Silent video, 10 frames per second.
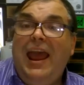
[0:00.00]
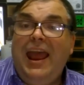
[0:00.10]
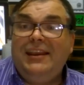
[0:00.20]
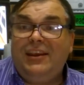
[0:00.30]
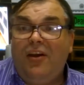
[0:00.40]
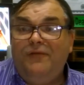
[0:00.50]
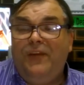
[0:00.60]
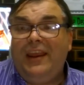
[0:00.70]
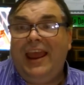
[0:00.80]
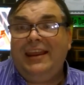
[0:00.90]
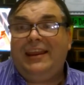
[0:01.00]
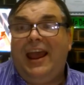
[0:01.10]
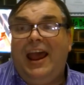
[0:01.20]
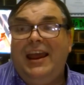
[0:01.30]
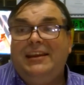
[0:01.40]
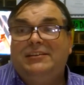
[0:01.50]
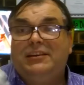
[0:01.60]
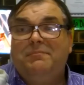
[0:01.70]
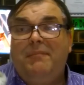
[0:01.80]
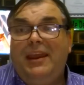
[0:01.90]
And don't forget,
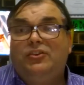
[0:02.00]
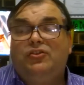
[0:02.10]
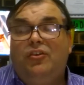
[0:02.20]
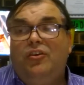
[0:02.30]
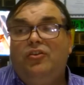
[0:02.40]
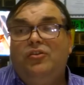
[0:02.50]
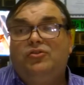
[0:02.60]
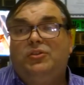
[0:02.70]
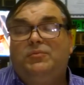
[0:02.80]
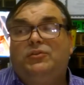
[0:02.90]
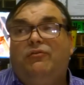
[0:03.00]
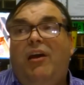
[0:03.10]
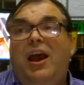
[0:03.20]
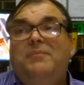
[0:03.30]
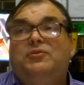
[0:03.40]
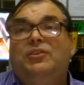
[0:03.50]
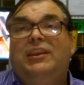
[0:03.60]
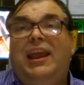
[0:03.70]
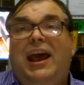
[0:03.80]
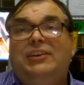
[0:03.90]
guys, make sure you subscribe to
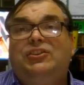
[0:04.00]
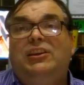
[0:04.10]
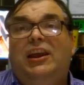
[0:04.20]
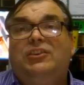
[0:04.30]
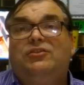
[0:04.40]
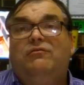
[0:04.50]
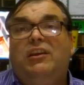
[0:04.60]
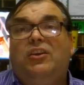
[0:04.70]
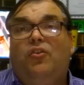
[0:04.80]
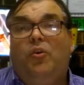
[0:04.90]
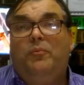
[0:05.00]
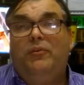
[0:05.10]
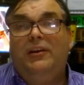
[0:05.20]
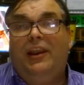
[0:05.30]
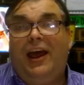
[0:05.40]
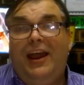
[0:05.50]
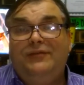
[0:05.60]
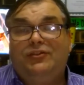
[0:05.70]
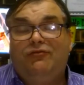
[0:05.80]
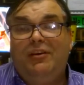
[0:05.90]
the Archie Luxury Corporate
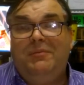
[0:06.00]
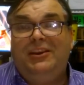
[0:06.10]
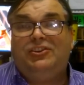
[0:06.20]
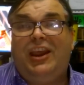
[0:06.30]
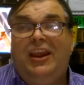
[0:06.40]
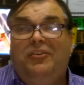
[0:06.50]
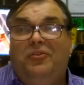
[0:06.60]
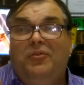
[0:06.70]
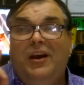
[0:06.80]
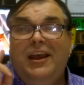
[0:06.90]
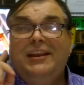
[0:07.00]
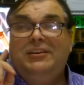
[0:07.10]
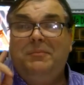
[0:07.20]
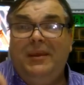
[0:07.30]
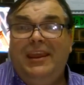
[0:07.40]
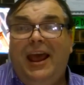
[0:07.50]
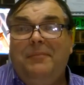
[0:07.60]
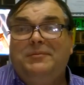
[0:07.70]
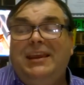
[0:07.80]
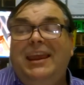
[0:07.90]
live streaming channel to be
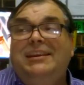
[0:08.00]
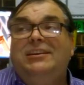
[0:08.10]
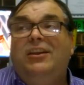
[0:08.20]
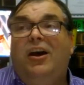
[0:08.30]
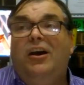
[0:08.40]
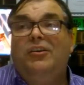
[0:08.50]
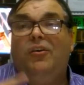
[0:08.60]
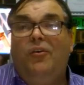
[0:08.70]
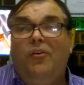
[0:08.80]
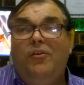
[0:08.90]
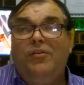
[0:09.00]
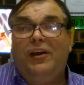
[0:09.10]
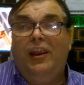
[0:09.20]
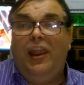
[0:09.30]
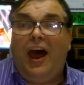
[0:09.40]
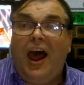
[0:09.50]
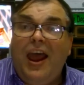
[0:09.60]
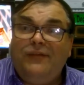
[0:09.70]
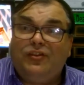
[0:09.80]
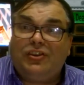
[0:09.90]
updated on all the
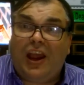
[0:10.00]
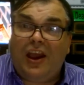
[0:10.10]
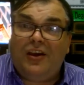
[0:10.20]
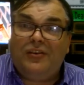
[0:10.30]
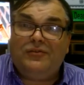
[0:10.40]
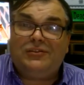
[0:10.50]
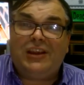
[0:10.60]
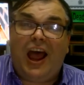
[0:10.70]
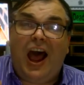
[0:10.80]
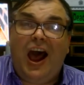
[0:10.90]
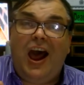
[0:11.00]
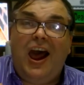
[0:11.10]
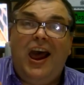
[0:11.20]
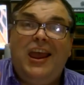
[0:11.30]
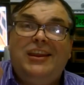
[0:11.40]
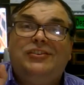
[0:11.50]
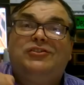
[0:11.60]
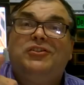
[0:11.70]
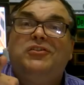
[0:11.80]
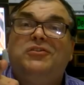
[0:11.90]
live shows
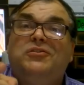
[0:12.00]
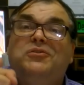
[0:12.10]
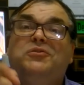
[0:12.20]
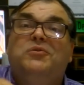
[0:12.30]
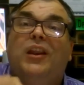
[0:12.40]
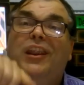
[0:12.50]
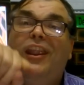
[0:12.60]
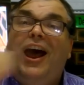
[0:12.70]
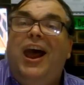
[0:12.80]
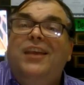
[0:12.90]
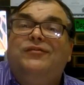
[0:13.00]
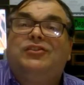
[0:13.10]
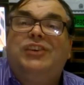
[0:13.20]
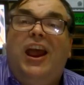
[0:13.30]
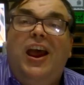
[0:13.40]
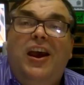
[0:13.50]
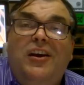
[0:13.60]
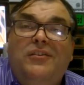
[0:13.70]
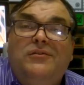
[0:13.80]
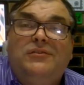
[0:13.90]
I do. Live
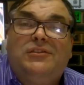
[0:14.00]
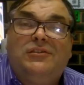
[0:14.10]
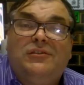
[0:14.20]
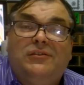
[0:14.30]
shows!